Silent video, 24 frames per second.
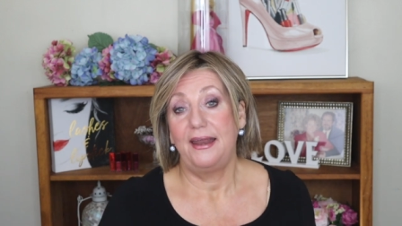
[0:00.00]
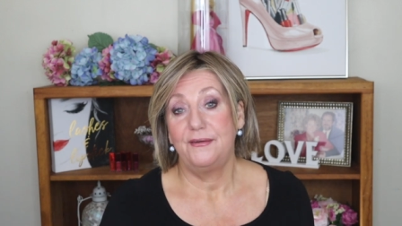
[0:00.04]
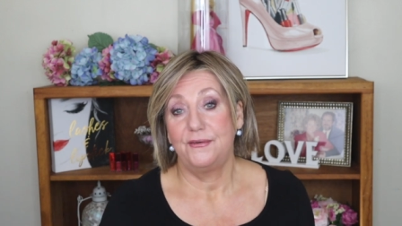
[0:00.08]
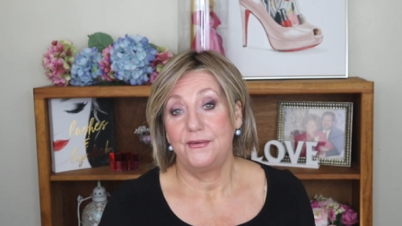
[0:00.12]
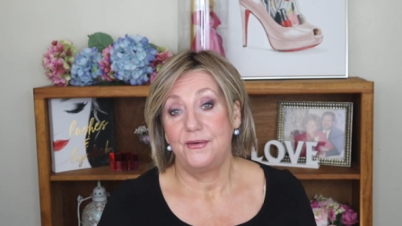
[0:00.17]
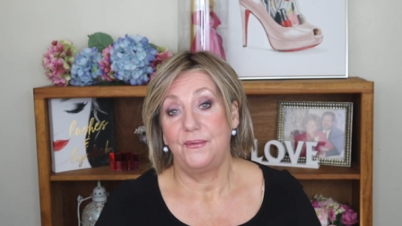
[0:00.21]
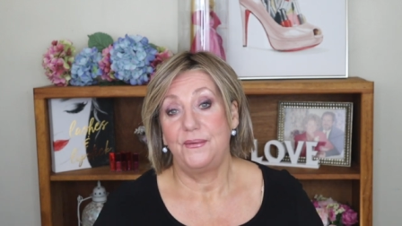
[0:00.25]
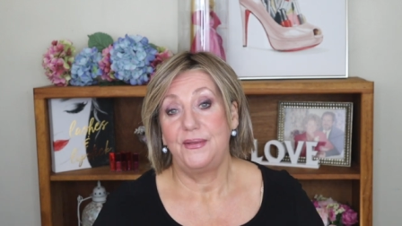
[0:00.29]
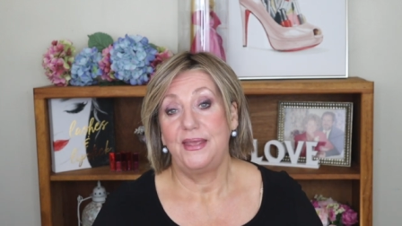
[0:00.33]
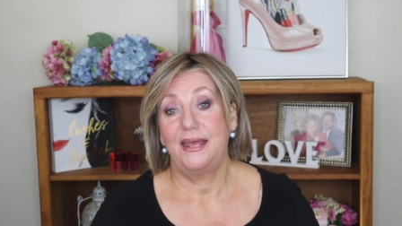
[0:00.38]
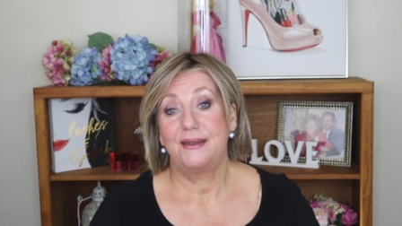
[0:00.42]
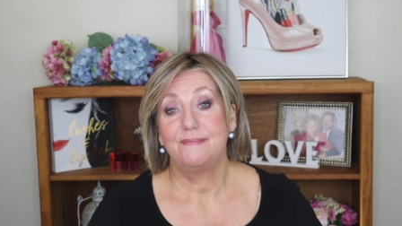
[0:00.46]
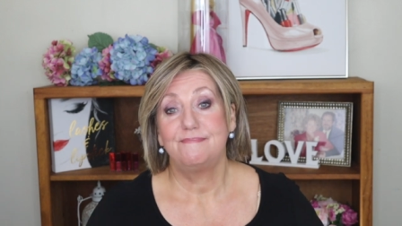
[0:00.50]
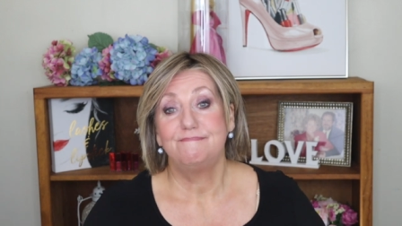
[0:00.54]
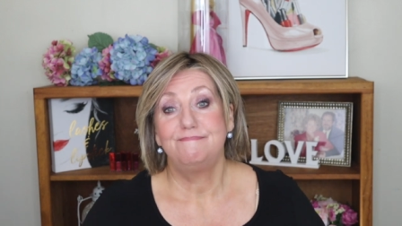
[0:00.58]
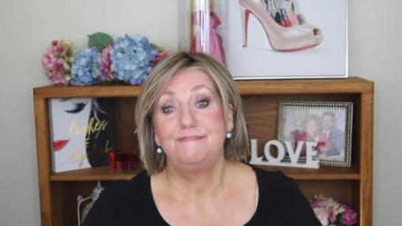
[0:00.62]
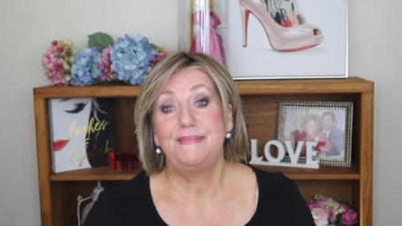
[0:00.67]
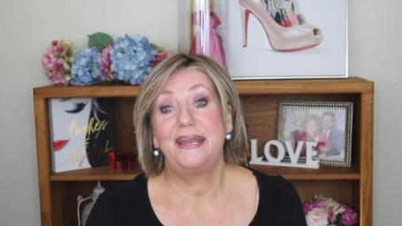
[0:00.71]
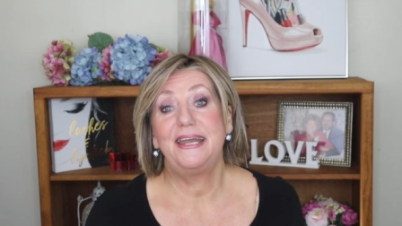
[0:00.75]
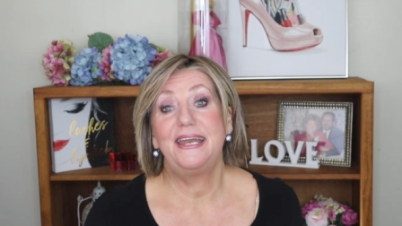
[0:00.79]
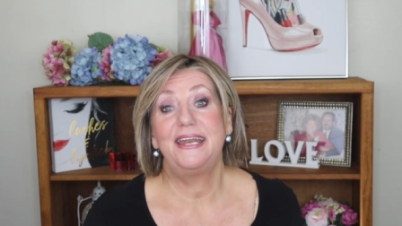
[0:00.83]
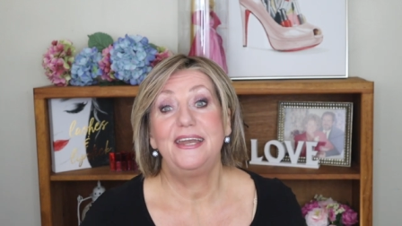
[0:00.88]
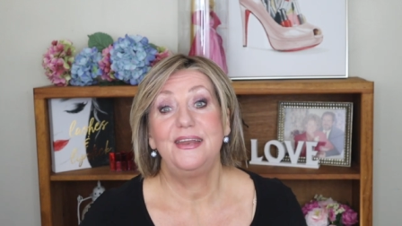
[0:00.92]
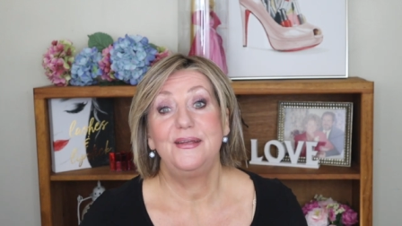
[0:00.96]
don't know yet.
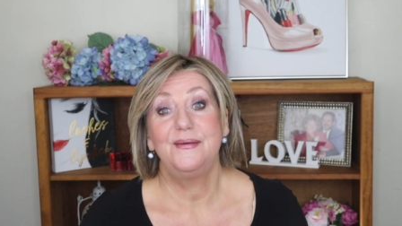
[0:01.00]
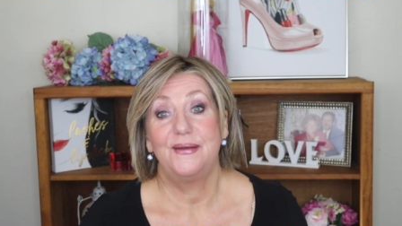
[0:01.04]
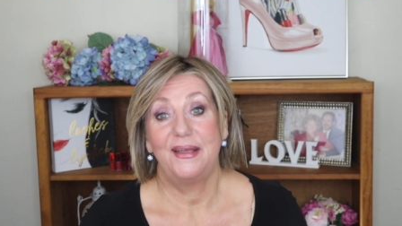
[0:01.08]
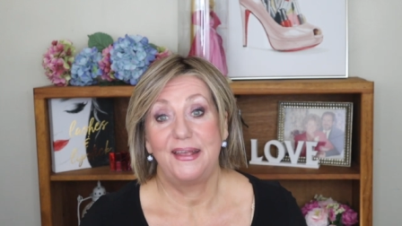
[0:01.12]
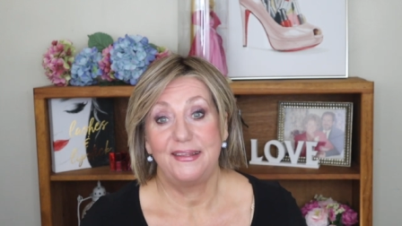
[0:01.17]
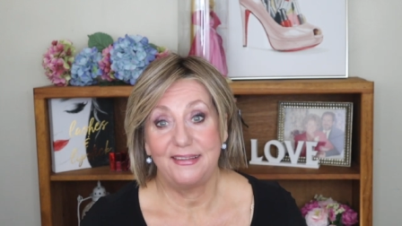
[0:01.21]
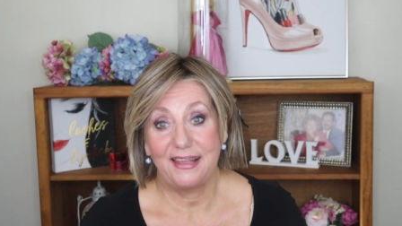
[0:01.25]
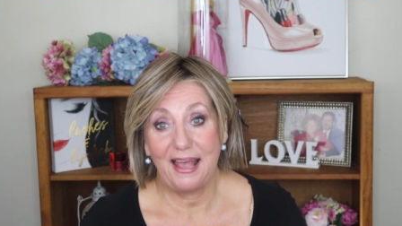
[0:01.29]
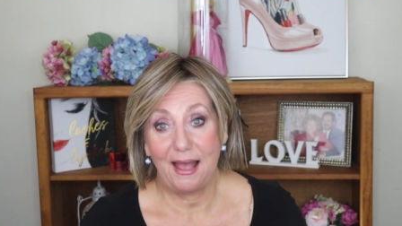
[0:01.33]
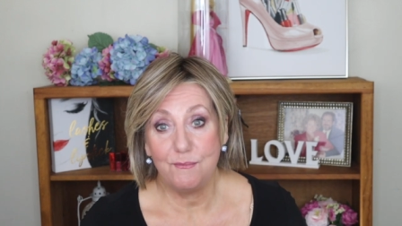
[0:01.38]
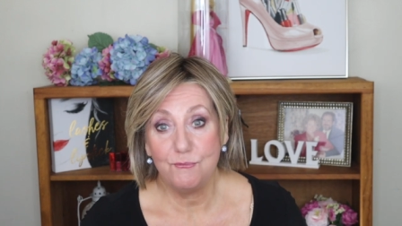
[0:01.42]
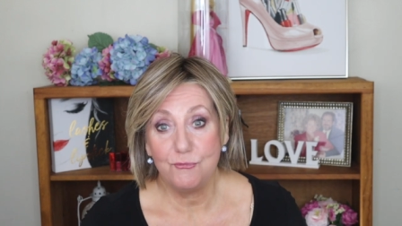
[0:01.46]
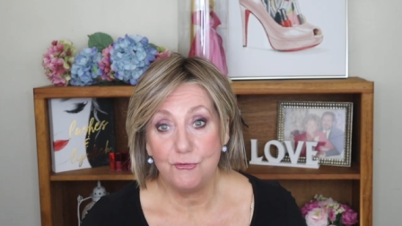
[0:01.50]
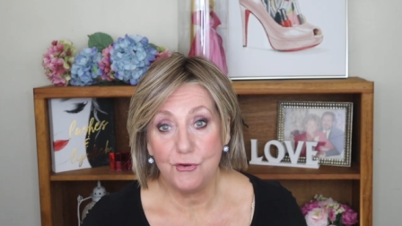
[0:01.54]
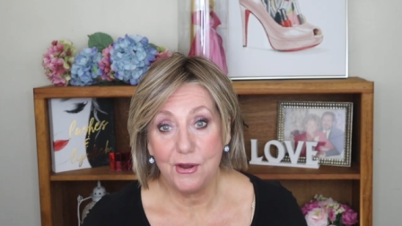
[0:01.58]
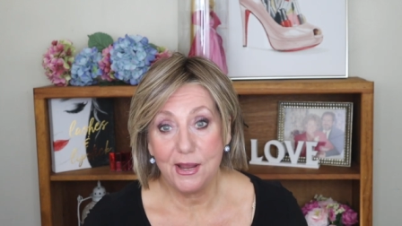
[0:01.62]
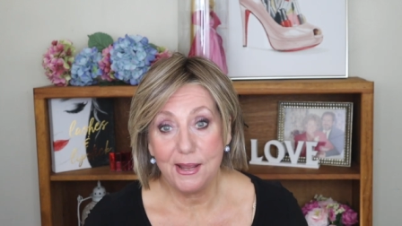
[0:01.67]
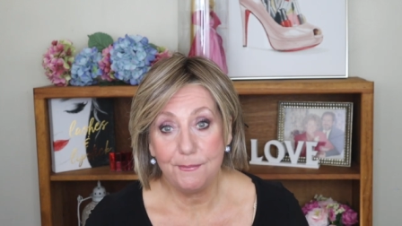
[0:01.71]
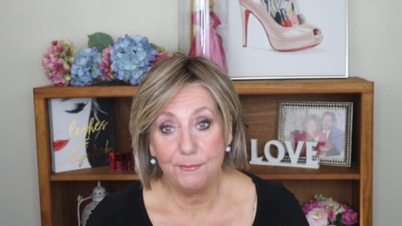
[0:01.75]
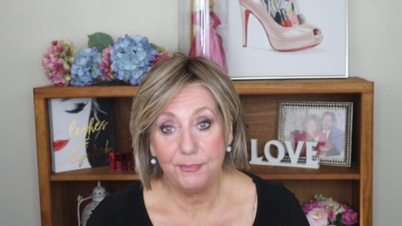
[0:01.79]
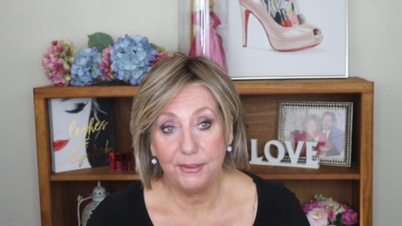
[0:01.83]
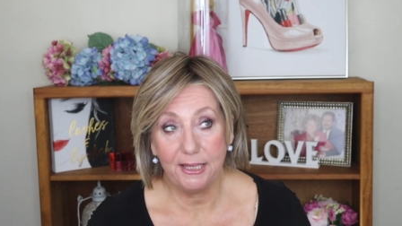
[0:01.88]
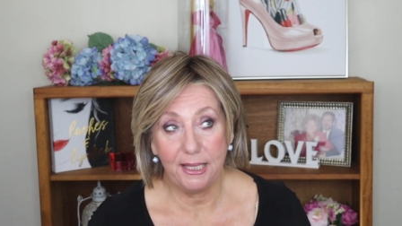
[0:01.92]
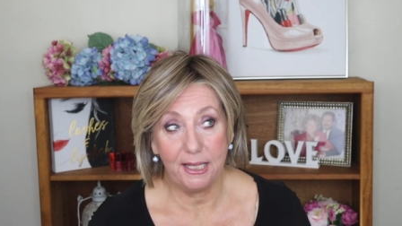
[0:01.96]
But anyways, I'm
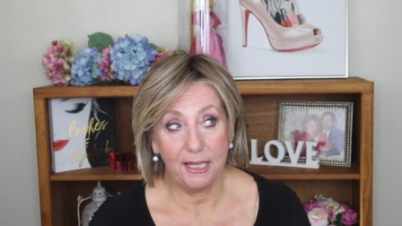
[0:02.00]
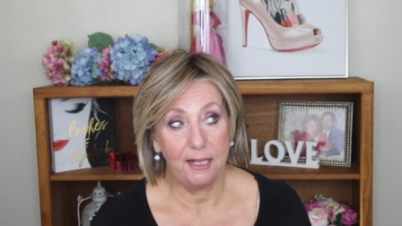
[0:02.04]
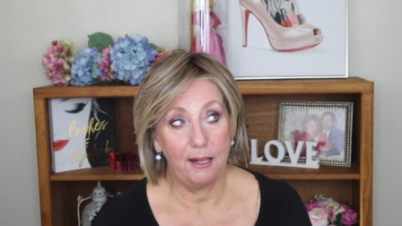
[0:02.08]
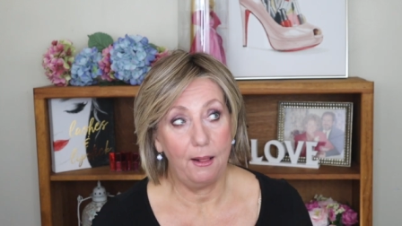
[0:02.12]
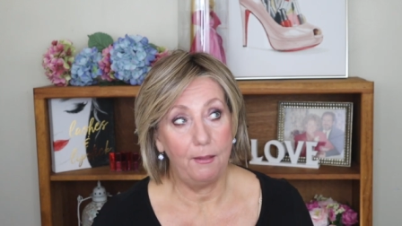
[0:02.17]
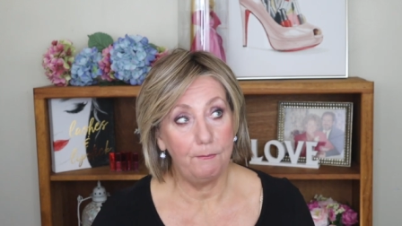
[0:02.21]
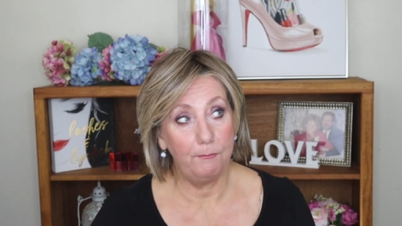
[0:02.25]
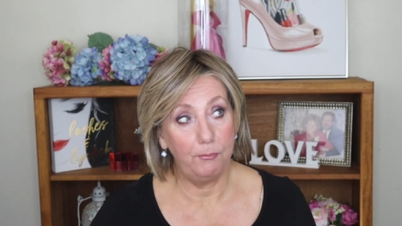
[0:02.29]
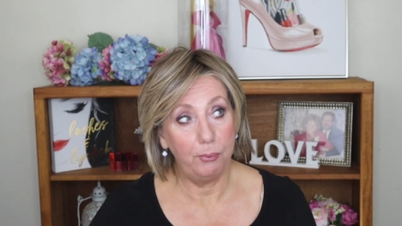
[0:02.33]
rambling.